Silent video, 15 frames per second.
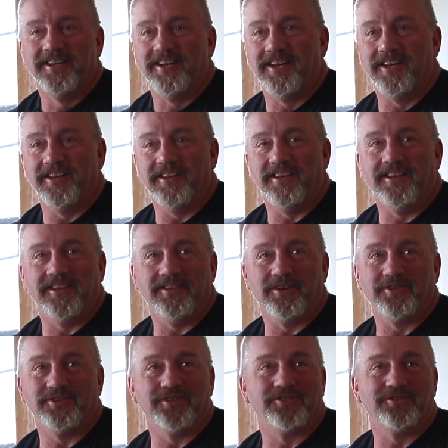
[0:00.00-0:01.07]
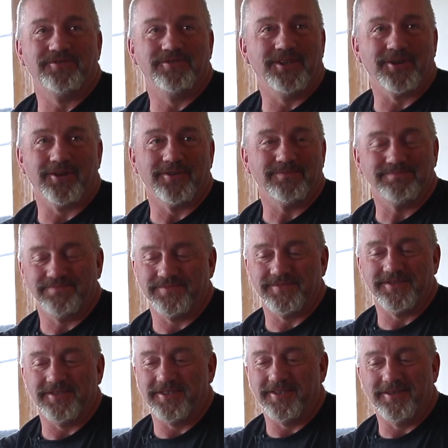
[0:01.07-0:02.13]
they're
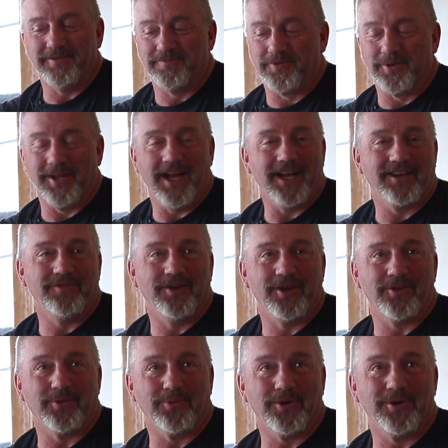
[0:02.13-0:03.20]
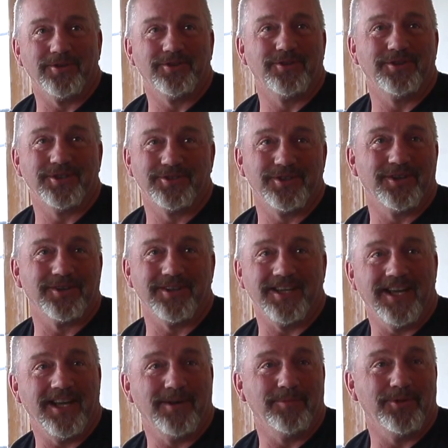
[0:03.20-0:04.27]
for lack of other words, they're just ugly
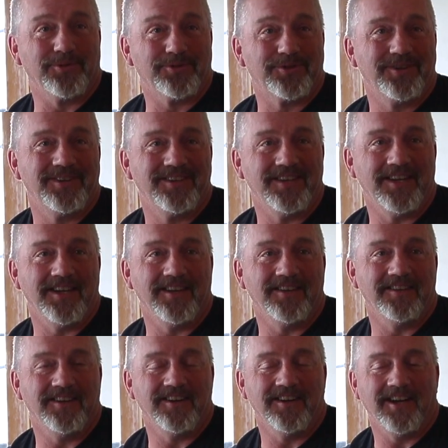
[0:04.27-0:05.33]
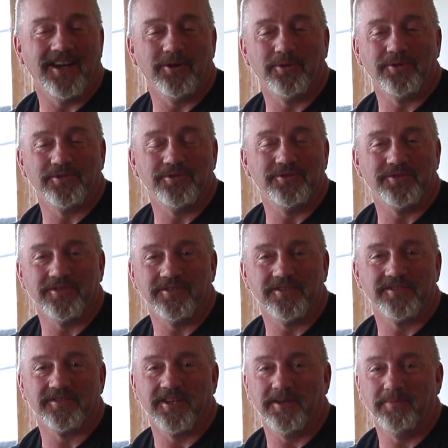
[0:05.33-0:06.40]
animals. And I always used to
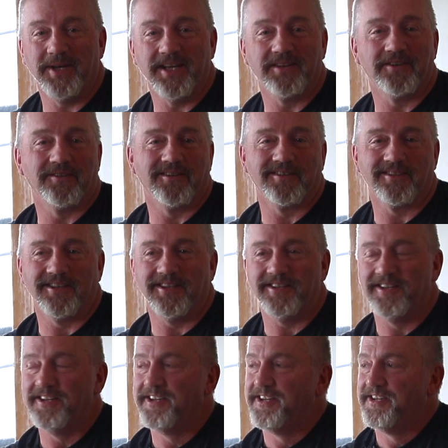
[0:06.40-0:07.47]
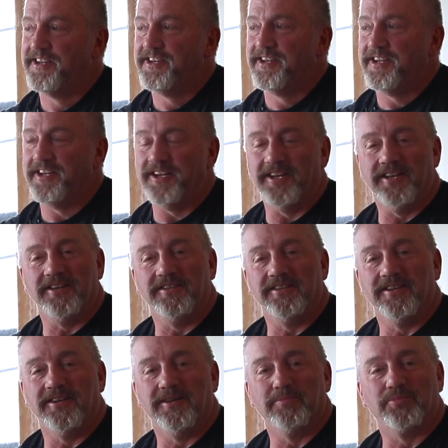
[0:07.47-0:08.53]
just say, man, they're ugly. And
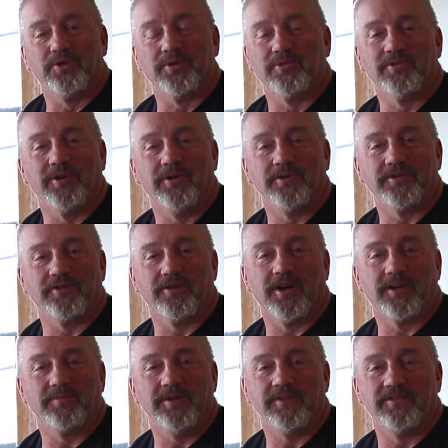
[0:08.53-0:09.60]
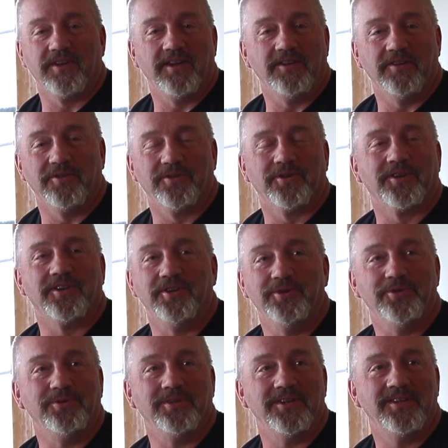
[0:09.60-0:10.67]
Brooke would always correct me and say, no, they're
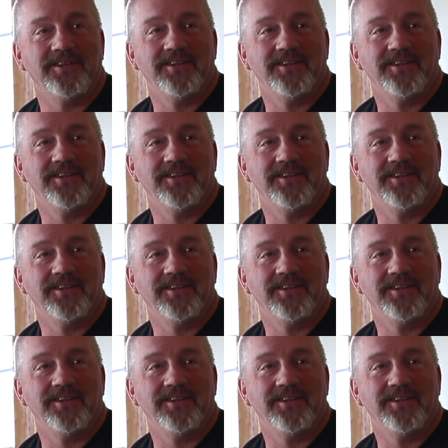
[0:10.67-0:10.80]
cute.